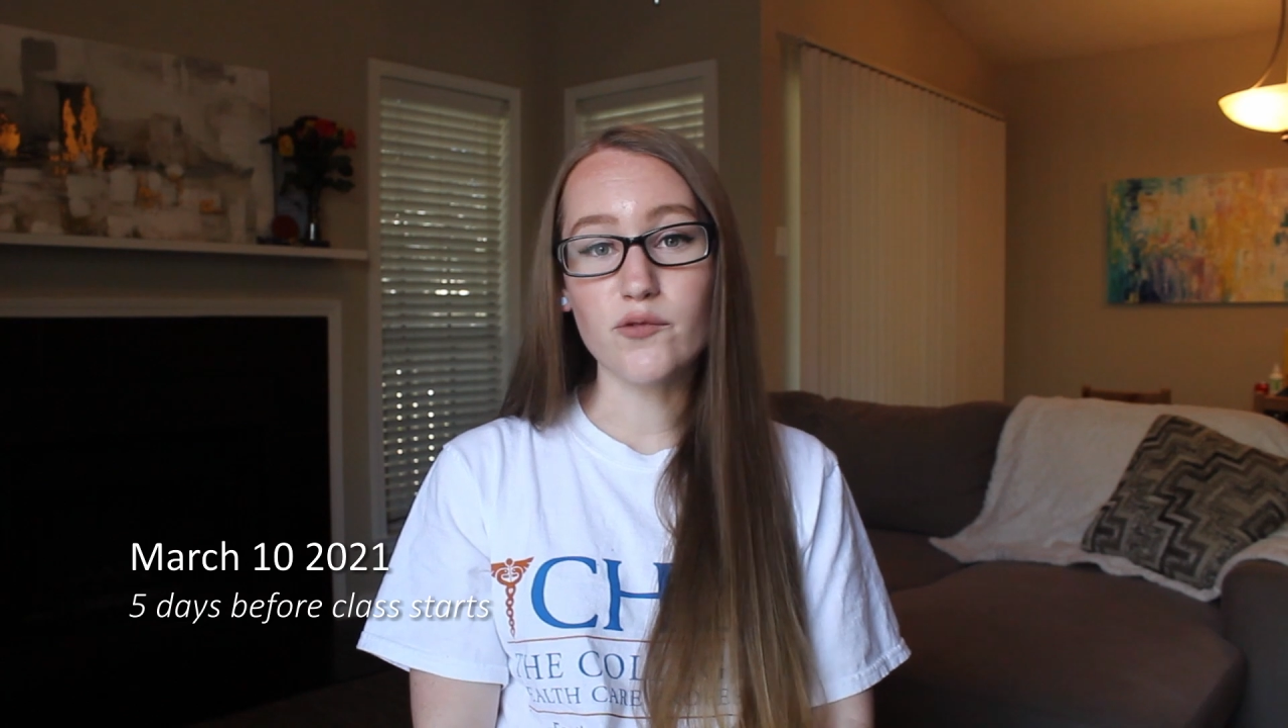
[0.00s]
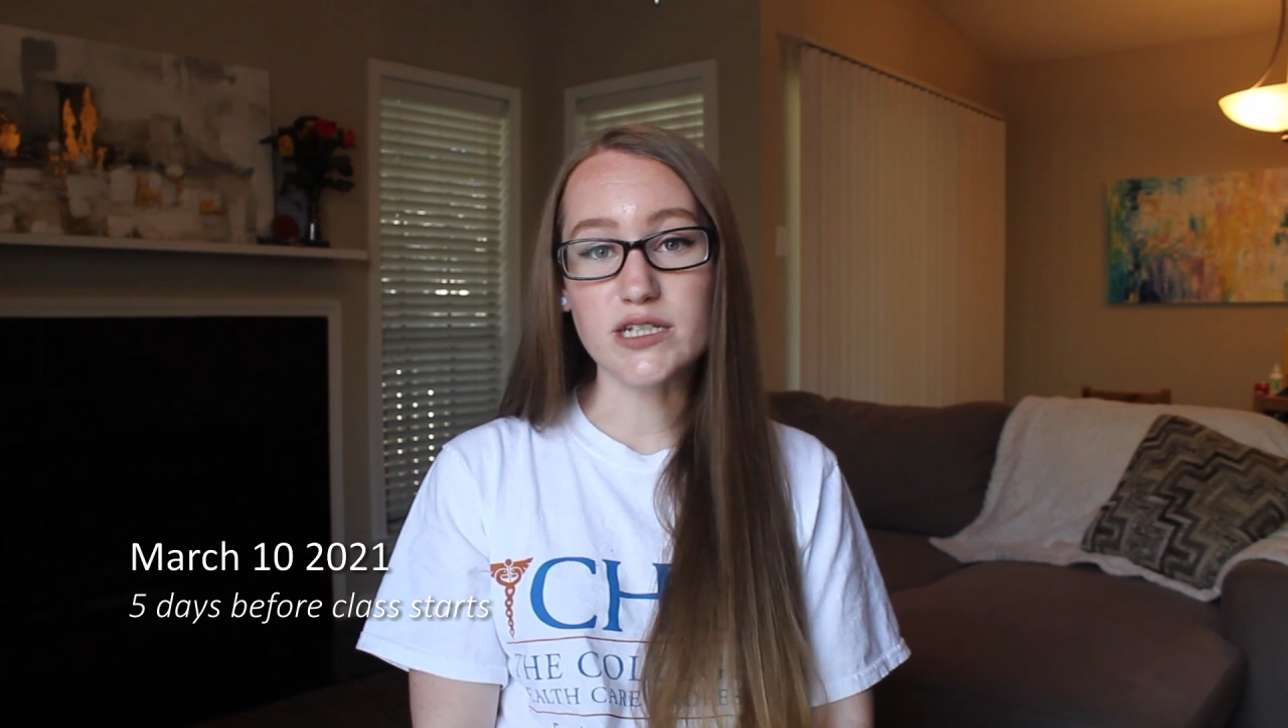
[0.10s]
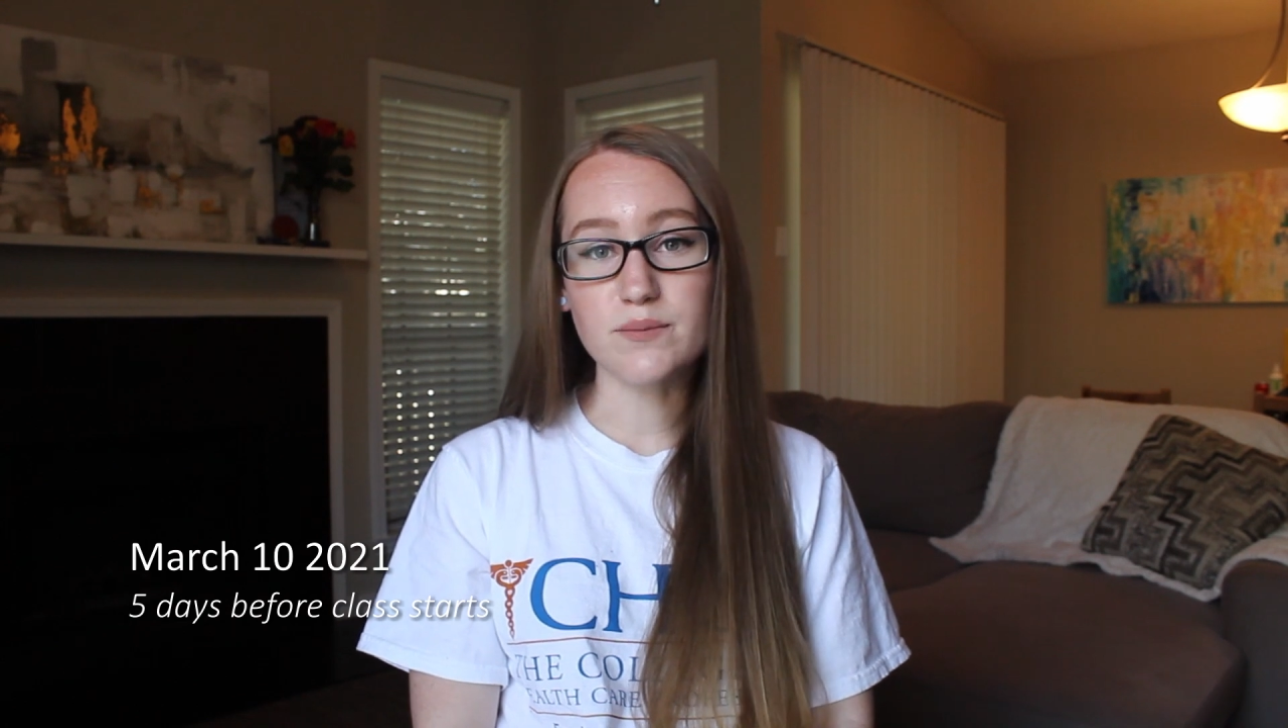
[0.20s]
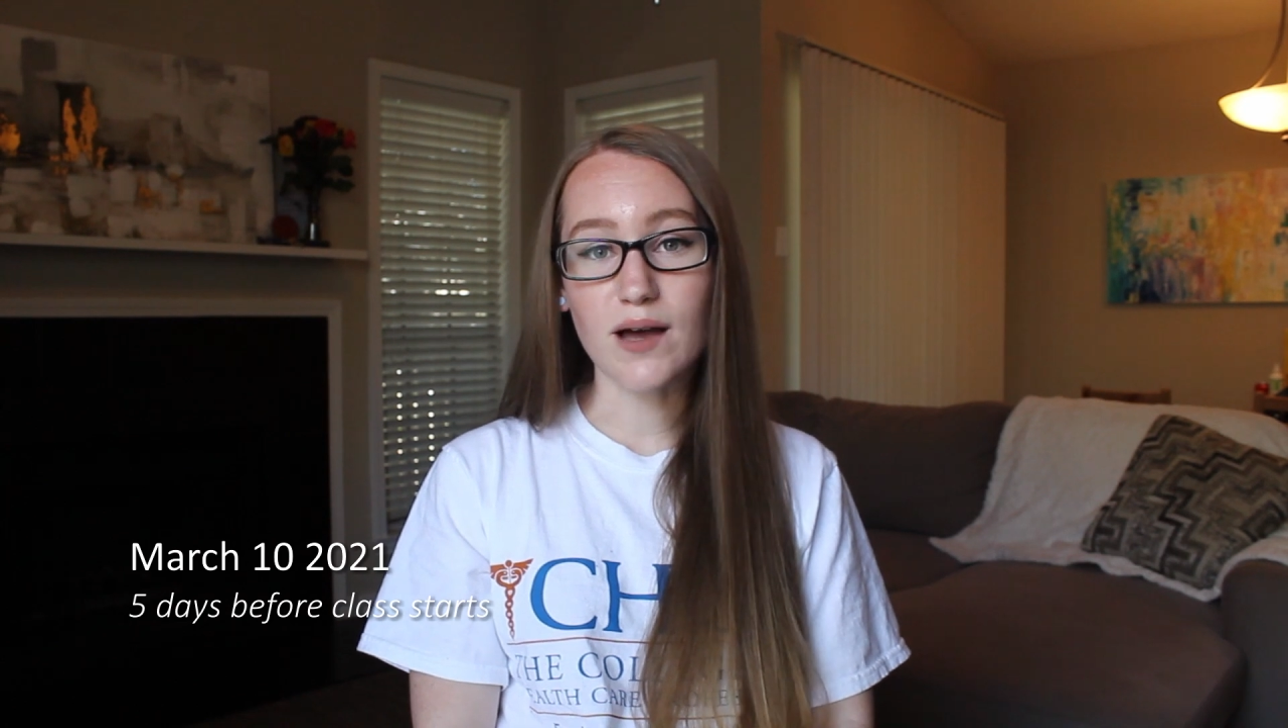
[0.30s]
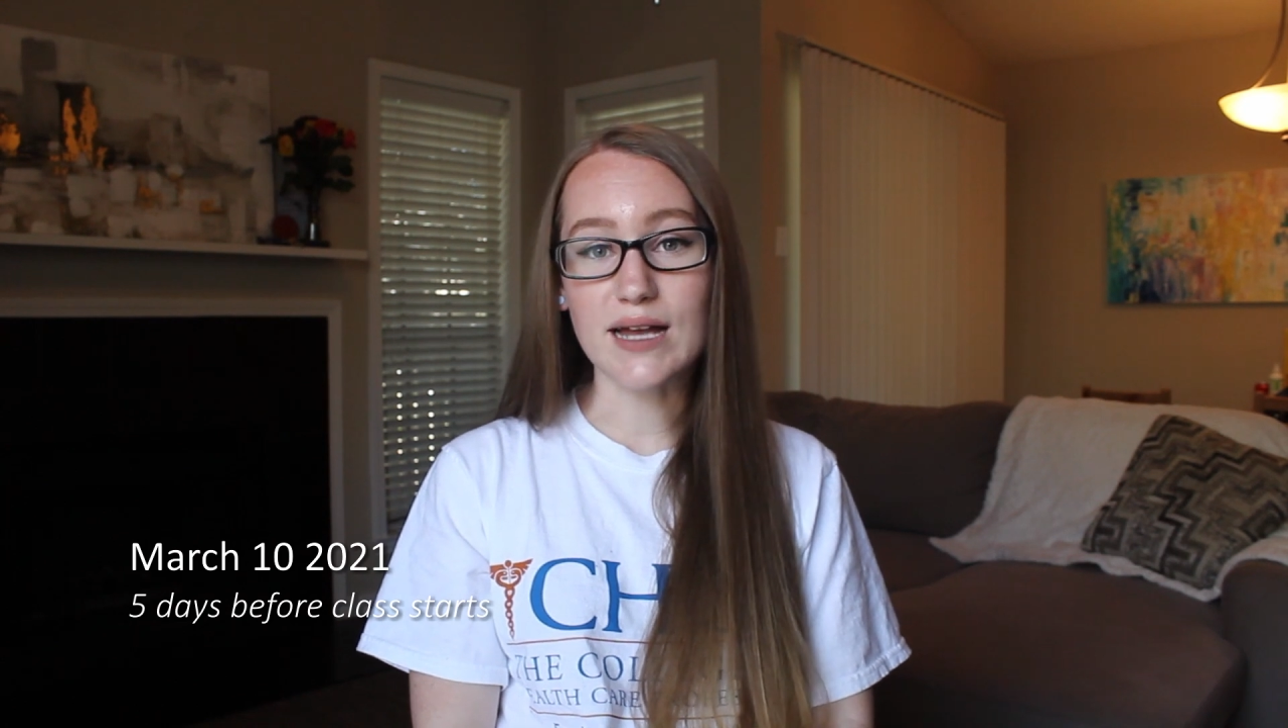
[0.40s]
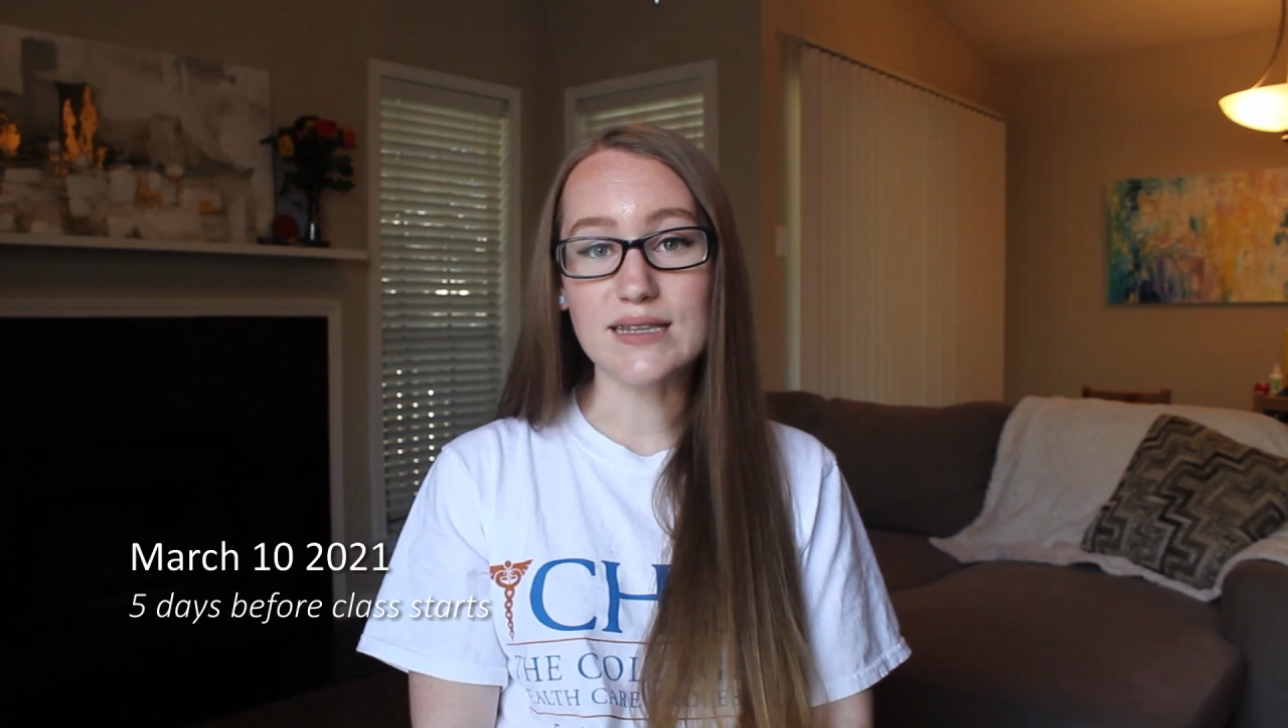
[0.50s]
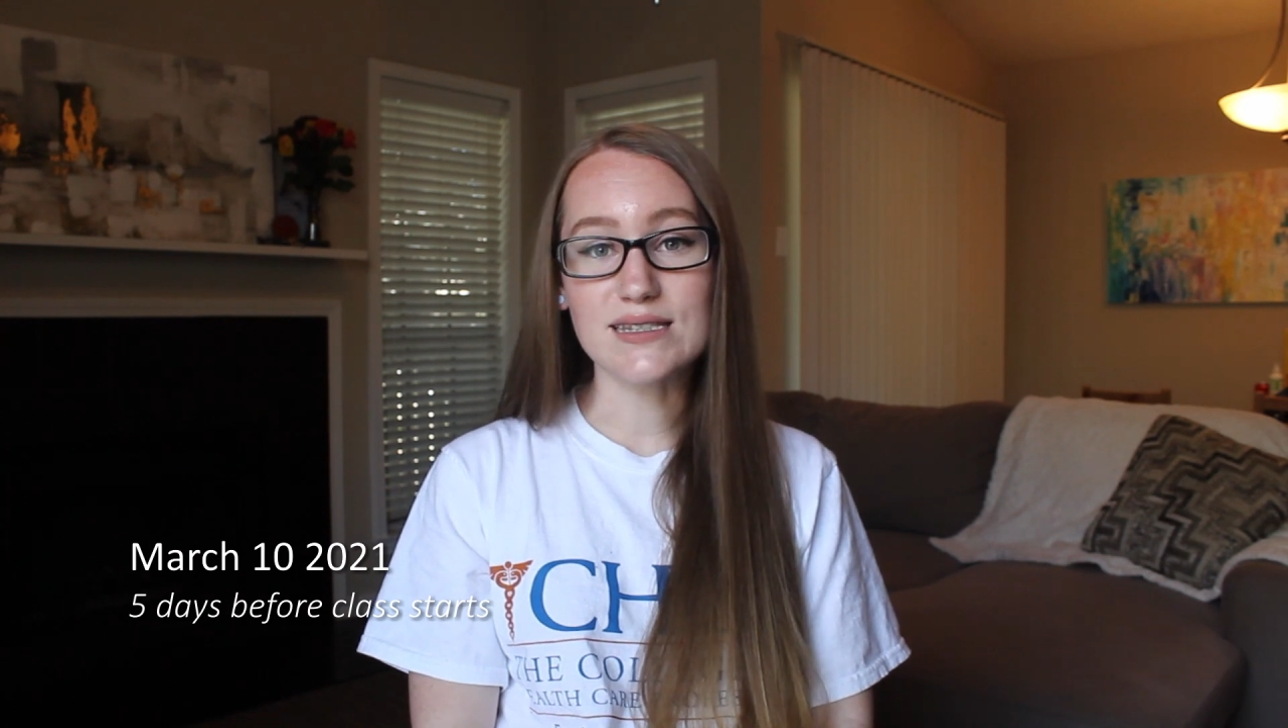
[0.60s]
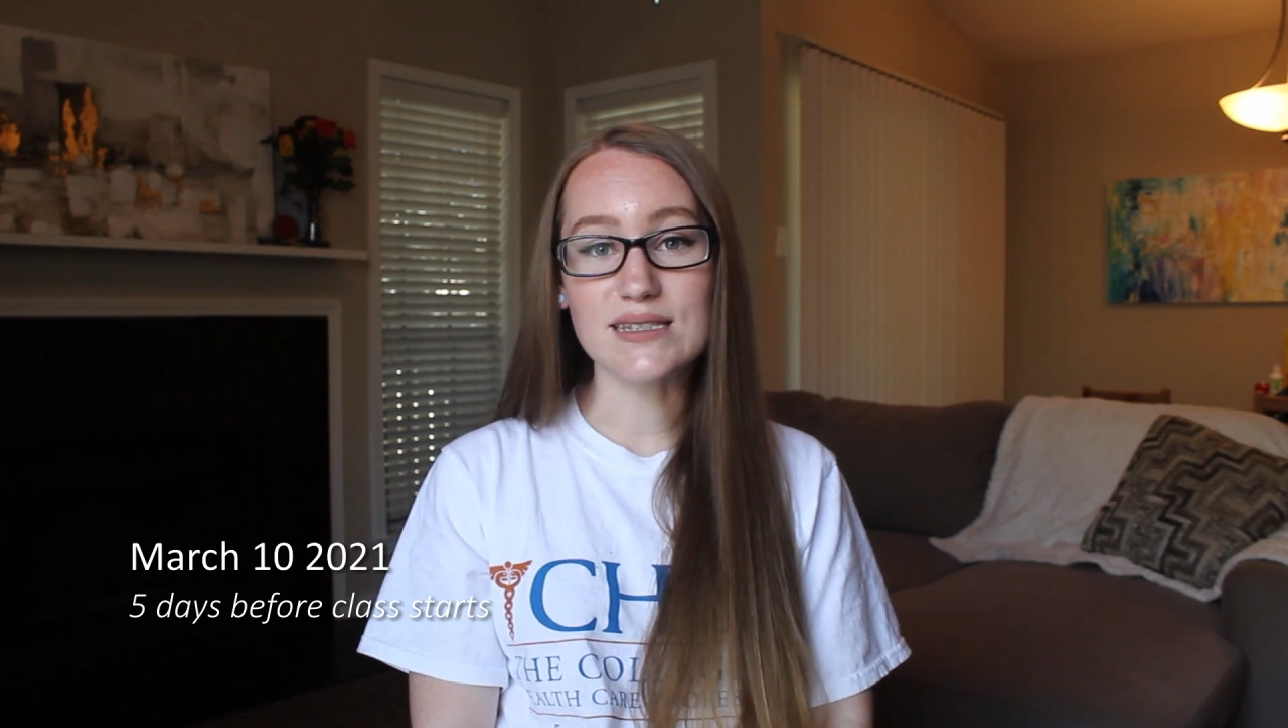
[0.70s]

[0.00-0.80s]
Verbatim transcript: more spots